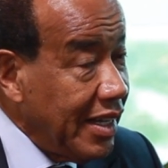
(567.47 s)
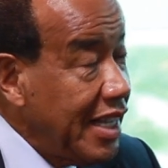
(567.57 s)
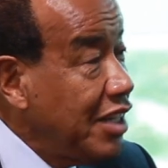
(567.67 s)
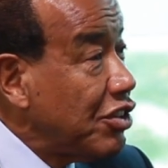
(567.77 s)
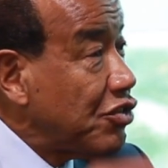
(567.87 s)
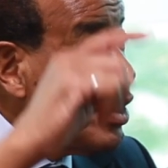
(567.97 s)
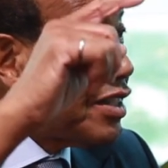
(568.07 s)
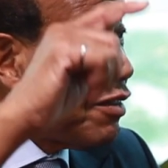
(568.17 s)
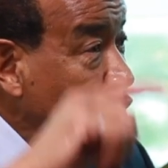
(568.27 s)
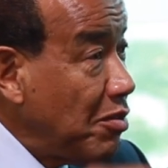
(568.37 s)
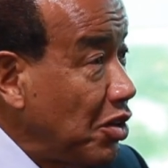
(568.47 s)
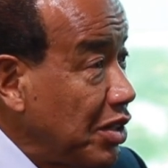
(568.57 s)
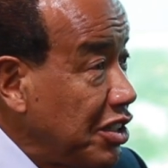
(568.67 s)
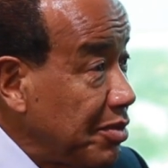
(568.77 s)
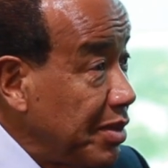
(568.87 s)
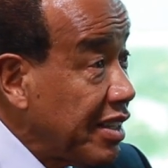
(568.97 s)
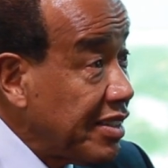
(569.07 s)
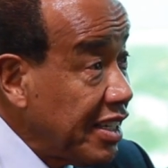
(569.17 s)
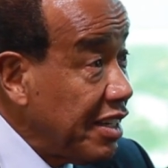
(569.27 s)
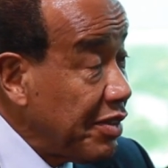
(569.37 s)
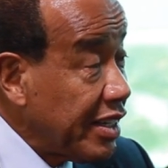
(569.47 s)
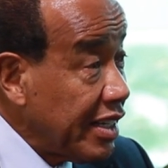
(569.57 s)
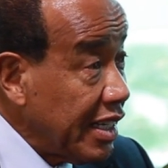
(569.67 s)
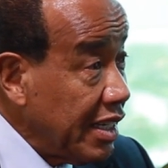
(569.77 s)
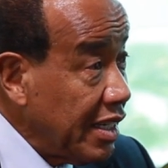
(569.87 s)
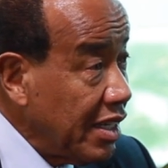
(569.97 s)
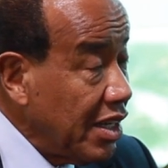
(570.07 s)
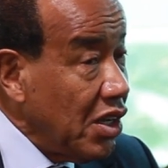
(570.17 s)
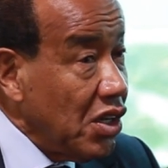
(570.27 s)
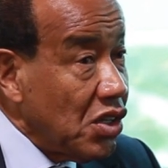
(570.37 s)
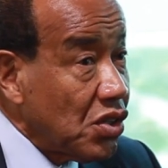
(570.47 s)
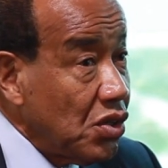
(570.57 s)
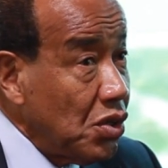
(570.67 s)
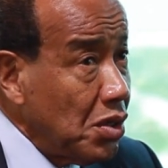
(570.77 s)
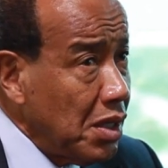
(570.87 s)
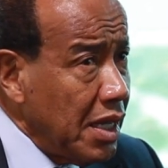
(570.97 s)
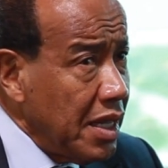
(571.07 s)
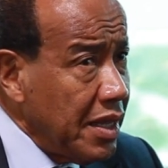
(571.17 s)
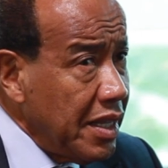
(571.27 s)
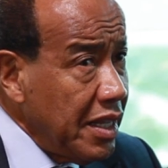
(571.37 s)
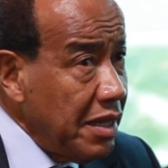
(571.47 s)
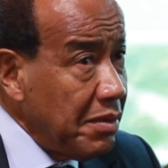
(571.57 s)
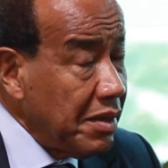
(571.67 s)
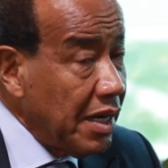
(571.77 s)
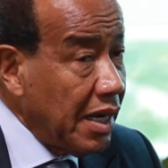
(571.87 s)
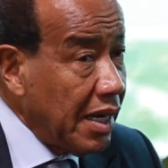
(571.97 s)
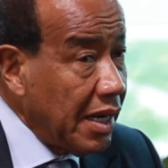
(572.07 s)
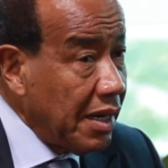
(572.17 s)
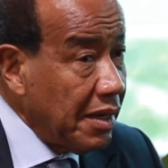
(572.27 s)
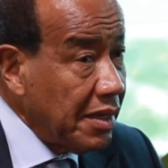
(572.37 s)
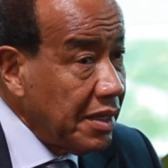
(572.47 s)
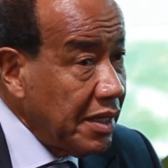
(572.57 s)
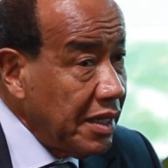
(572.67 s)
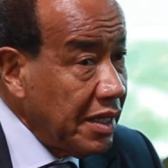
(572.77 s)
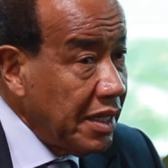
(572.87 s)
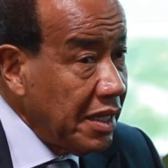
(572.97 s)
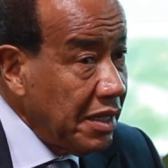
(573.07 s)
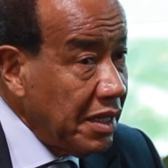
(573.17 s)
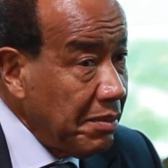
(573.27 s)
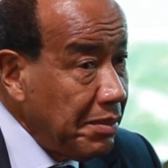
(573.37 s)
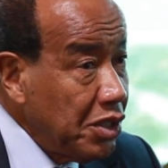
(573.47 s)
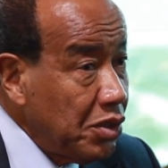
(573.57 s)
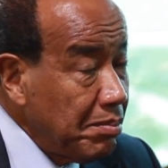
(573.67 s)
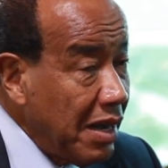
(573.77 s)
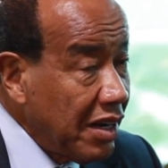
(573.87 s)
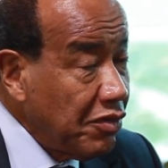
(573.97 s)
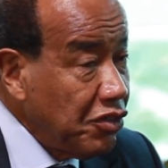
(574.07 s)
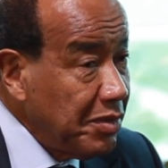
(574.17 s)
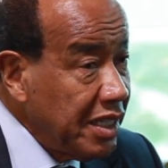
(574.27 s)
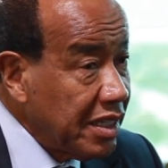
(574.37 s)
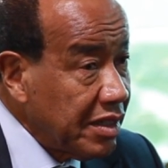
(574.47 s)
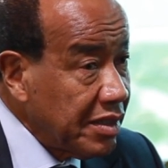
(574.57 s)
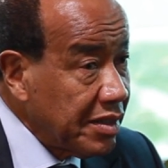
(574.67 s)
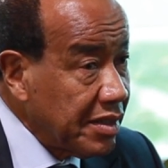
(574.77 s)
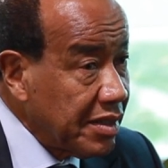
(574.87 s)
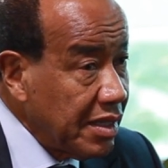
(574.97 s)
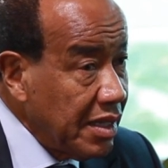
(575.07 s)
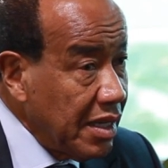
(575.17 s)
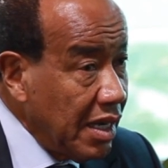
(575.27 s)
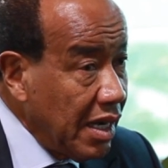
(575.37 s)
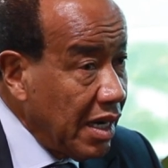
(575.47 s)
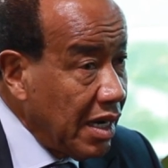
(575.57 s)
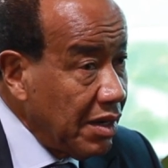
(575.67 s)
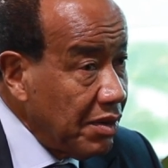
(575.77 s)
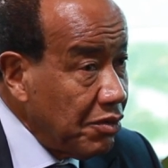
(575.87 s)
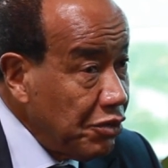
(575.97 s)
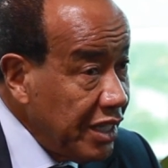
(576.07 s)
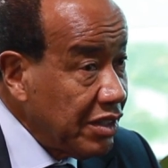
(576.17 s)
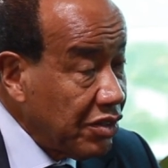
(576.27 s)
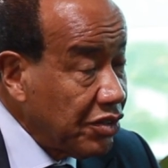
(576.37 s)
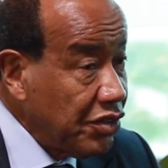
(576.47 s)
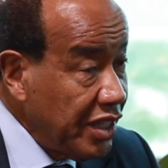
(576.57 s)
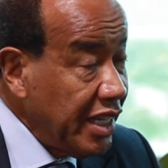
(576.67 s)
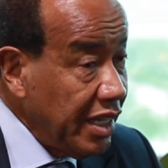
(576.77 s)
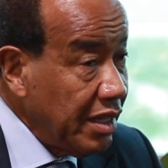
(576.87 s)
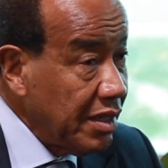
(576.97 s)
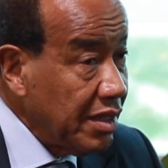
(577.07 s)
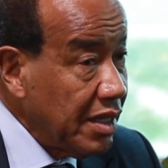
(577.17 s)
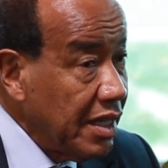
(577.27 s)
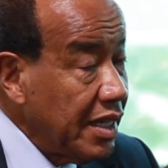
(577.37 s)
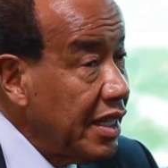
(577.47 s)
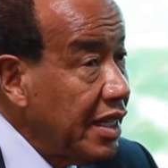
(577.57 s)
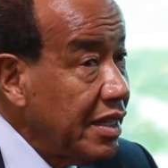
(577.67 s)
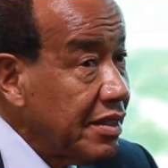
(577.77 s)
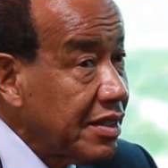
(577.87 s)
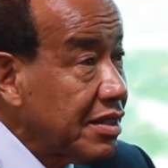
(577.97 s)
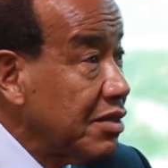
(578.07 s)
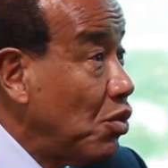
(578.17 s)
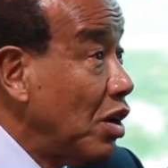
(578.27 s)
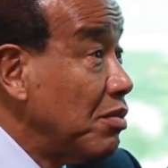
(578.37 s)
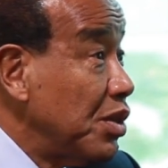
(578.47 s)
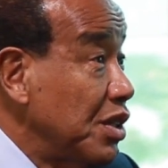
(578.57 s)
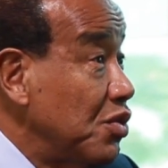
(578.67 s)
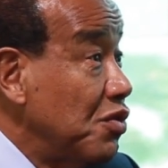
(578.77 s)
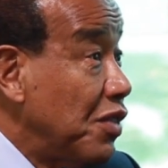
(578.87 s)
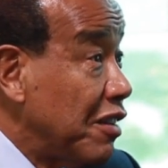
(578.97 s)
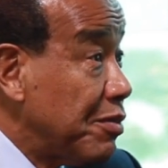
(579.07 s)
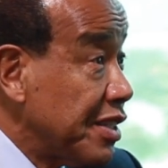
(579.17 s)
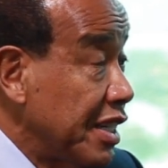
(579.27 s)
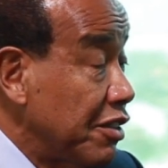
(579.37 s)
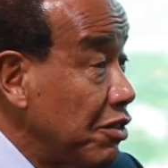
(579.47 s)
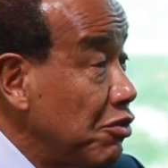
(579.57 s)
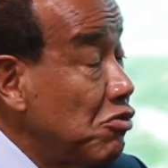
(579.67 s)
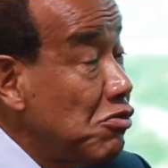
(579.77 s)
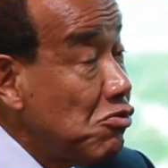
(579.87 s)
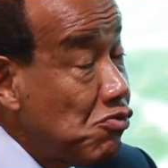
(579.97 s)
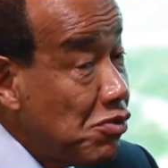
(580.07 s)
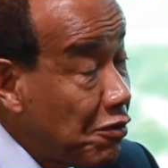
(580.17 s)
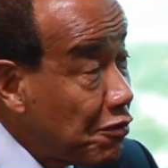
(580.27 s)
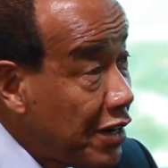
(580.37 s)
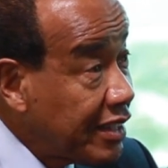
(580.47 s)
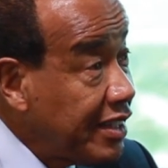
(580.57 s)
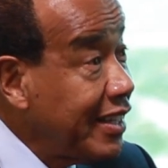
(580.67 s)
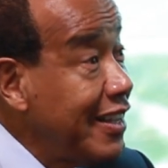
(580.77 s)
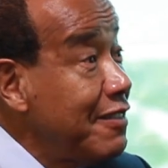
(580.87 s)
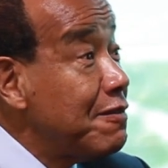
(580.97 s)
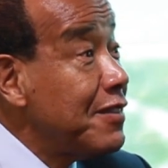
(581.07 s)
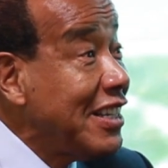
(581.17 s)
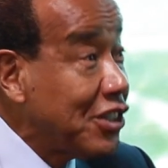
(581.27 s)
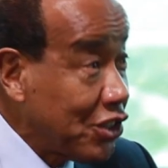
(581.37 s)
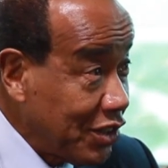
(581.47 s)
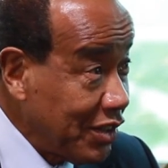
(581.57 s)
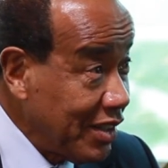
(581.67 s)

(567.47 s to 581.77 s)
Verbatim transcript: interest rates have come down in Jamaica significantly. Right. So the Bank of Jamaica's rate today is 1.25%, reflecting inflation,